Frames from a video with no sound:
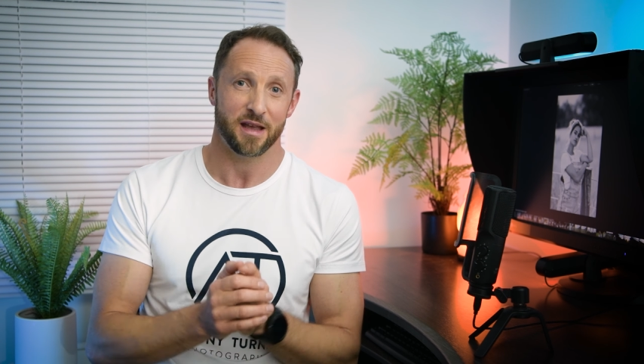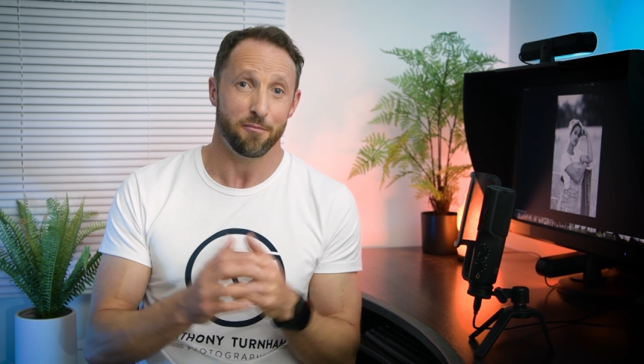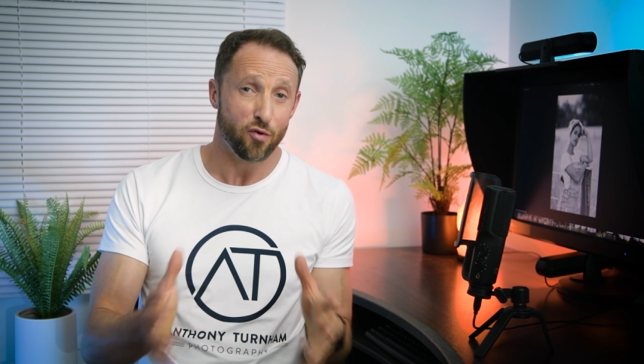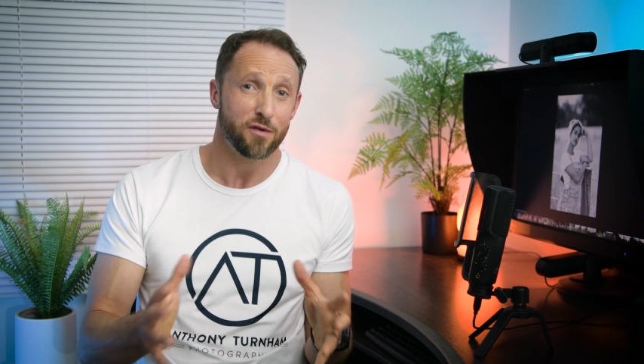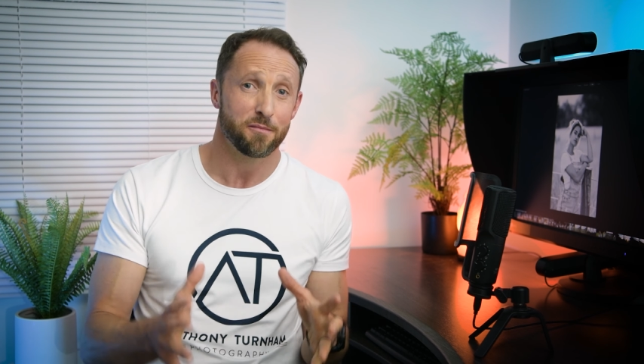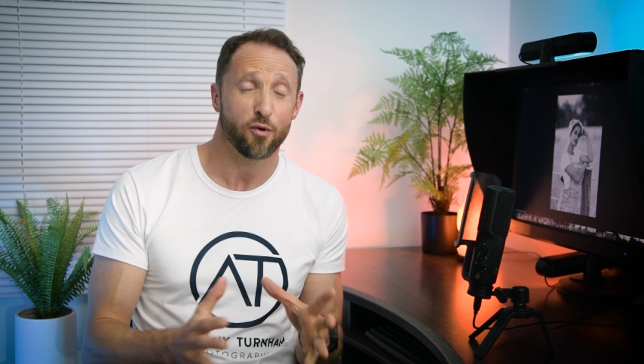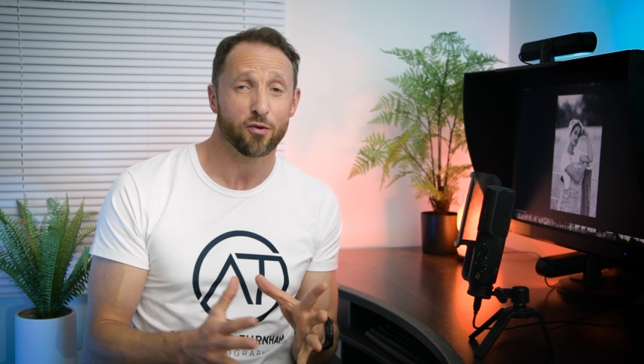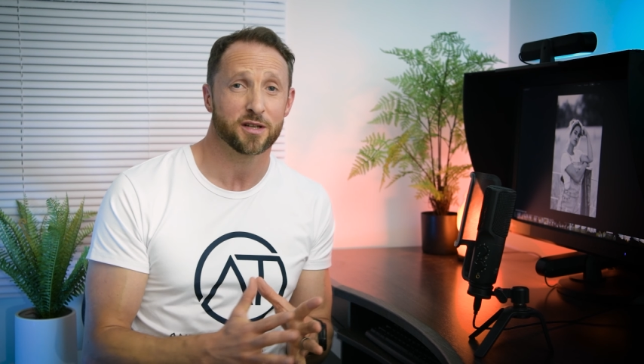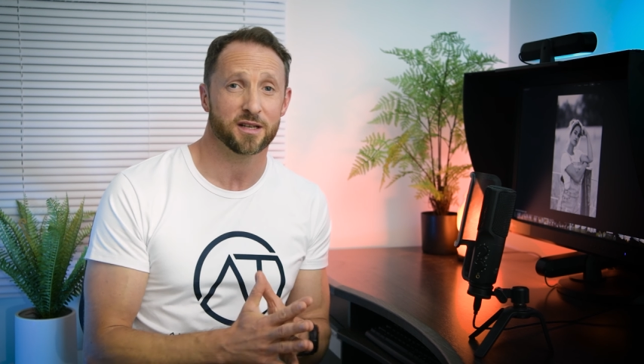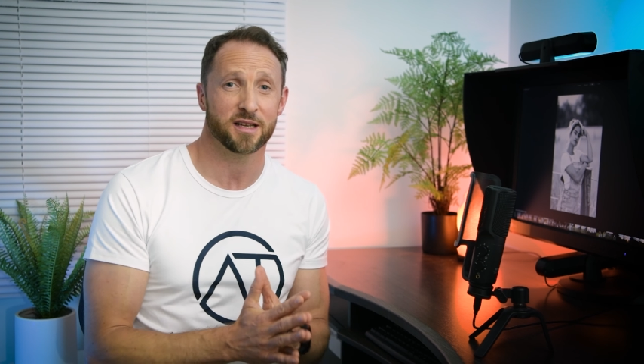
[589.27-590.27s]
And more
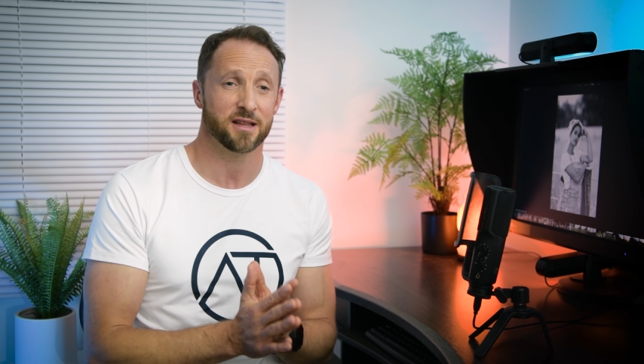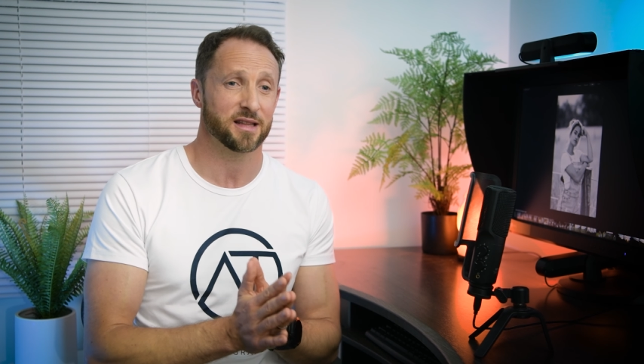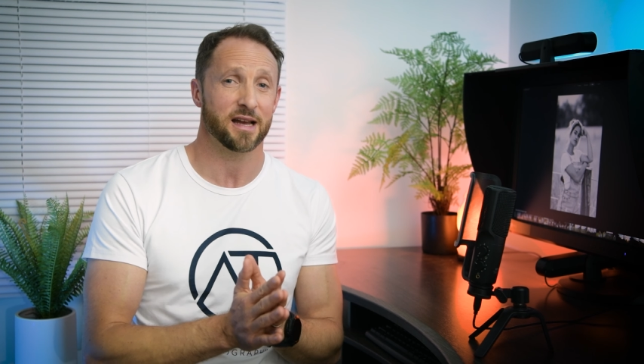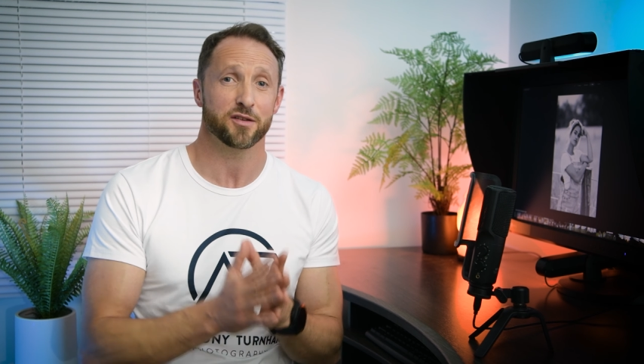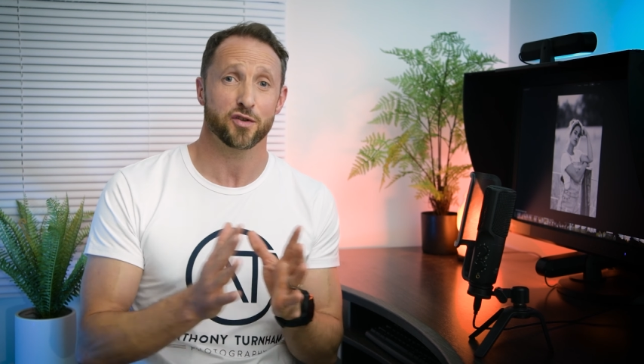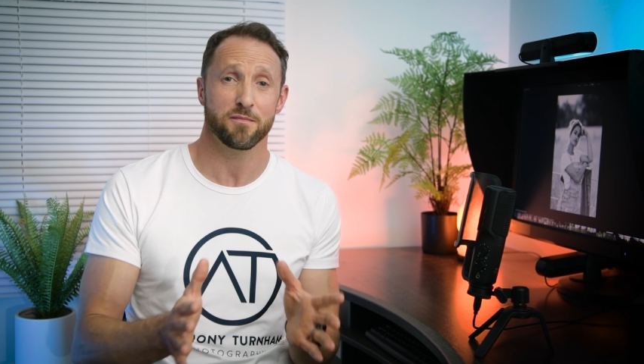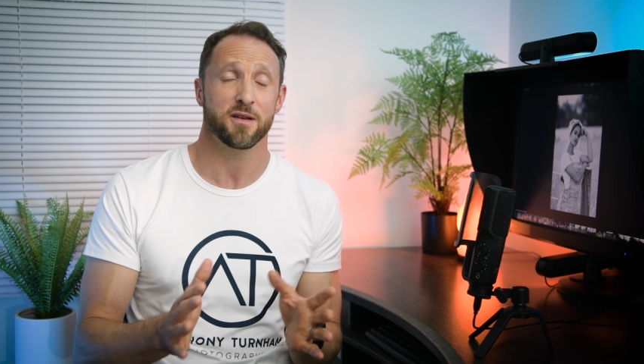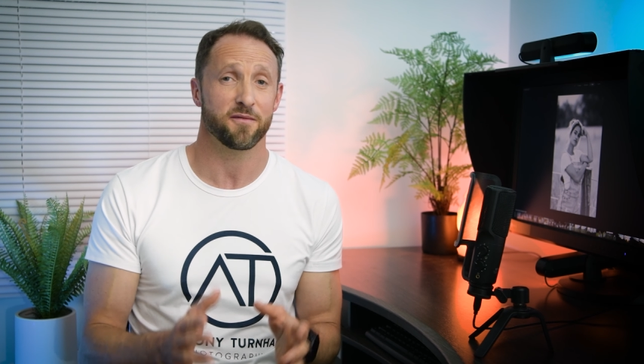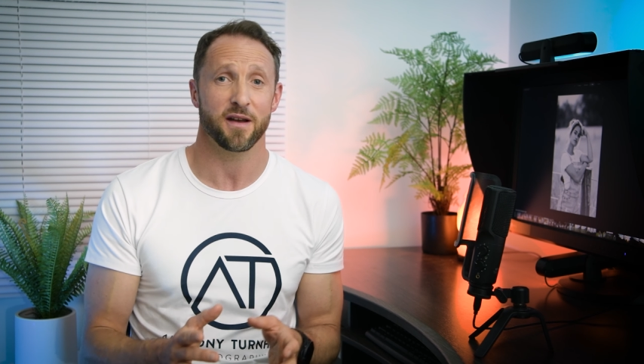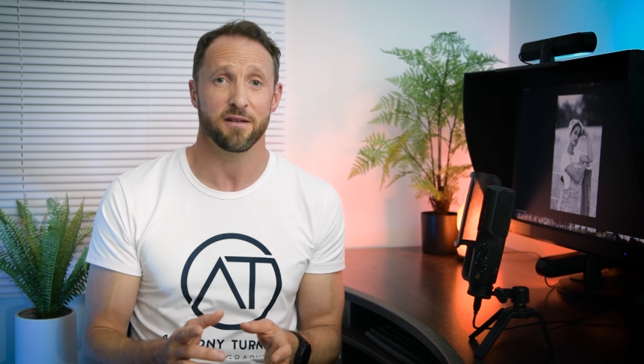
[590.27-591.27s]
importantly than that, do
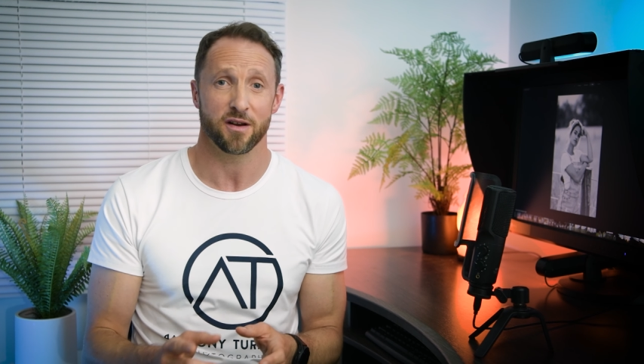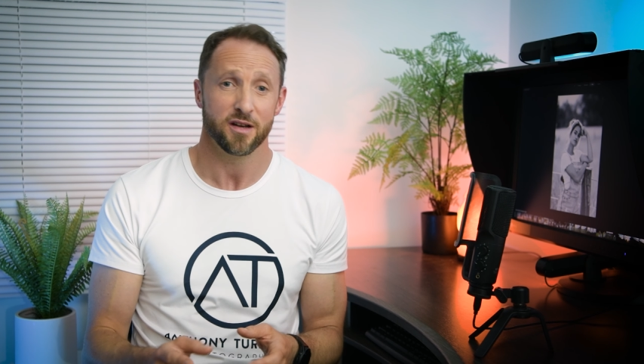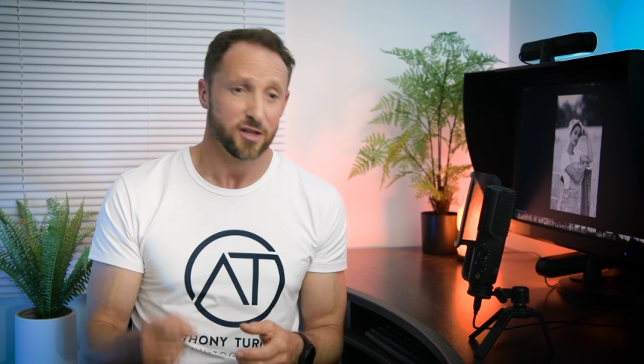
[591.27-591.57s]
me a favor,